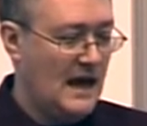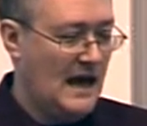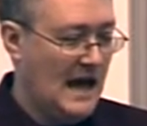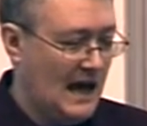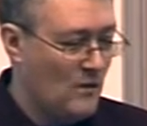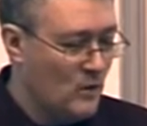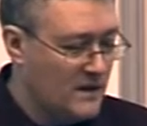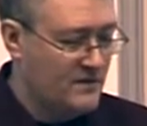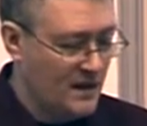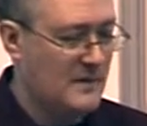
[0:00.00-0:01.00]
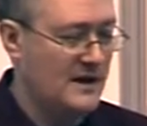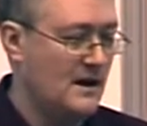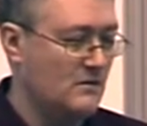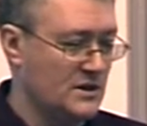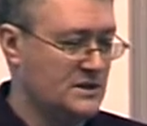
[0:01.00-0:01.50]
how we think about
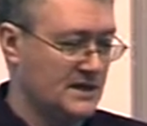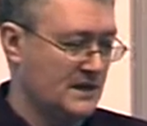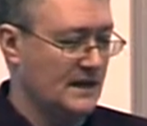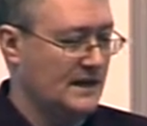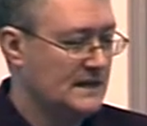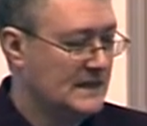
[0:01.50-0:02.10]
networks today.